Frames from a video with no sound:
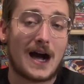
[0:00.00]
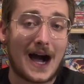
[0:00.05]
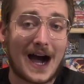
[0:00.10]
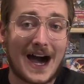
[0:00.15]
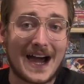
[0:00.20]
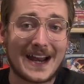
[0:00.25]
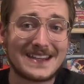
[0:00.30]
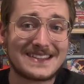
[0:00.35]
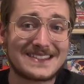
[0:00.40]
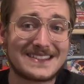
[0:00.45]

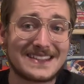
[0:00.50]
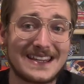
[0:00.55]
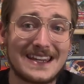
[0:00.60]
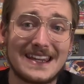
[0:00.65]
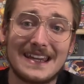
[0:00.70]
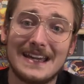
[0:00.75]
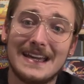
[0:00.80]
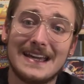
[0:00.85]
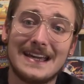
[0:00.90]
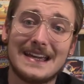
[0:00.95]

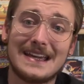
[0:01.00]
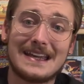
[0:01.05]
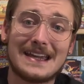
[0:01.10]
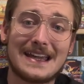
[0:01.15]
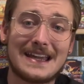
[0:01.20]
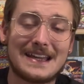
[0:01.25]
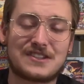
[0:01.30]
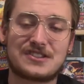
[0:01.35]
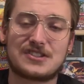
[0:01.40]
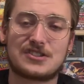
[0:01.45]
Honestly,
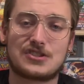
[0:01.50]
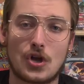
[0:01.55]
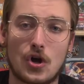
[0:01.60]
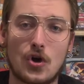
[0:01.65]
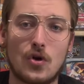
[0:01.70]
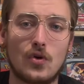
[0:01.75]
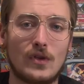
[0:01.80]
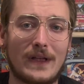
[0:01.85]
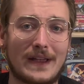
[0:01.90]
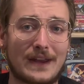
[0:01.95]
it's
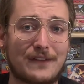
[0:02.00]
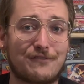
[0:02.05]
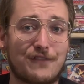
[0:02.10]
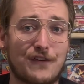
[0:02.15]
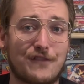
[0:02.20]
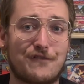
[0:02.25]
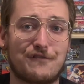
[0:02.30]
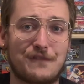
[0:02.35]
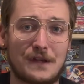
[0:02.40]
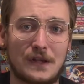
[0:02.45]
so like
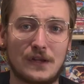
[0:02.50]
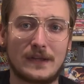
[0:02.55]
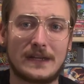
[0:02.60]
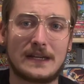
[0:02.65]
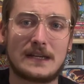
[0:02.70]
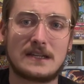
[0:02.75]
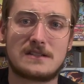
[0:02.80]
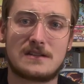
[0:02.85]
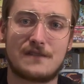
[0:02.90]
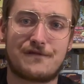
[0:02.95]

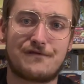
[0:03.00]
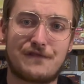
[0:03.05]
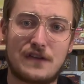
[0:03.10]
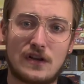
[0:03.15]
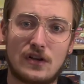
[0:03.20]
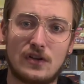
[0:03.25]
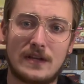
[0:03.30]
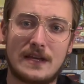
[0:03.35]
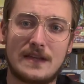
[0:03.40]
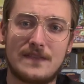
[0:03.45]
fulfilling to
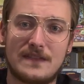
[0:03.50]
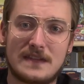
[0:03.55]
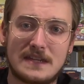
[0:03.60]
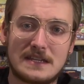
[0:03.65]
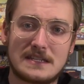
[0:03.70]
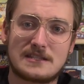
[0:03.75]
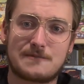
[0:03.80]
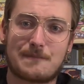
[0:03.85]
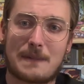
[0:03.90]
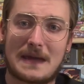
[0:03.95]
fill in
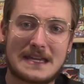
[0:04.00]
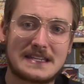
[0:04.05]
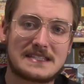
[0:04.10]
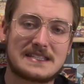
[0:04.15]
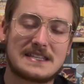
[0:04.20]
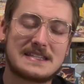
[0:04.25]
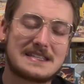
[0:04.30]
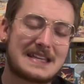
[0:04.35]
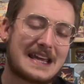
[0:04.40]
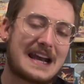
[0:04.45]
these
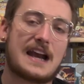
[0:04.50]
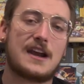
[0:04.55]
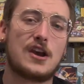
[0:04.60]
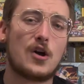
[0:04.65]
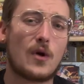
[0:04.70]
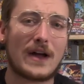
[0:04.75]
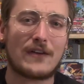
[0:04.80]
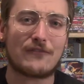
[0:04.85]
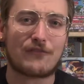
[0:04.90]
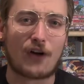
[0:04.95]
spaces. And I
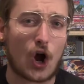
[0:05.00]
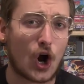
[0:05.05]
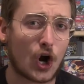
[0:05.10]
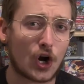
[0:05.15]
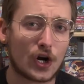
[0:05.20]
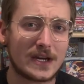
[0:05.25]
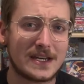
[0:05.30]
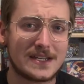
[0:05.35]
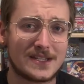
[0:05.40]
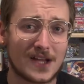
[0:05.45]
know I've
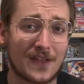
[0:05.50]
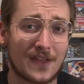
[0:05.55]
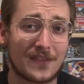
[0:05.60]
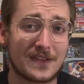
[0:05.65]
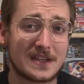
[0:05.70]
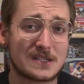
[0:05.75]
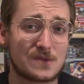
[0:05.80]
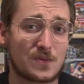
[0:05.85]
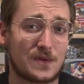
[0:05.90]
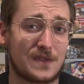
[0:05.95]
already done
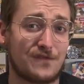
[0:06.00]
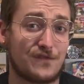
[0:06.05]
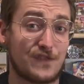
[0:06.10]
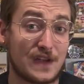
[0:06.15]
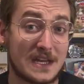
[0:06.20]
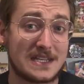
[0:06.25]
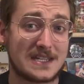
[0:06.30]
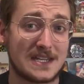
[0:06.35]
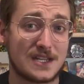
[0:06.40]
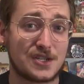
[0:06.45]
this with
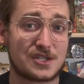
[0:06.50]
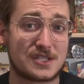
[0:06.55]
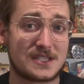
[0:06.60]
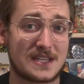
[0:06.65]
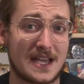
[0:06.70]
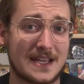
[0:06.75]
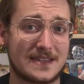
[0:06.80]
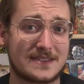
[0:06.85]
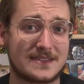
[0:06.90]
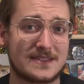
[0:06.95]
vintage
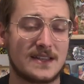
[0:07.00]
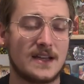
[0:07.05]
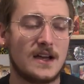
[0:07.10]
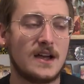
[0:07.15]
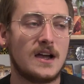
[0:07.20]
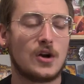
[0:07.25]
sets.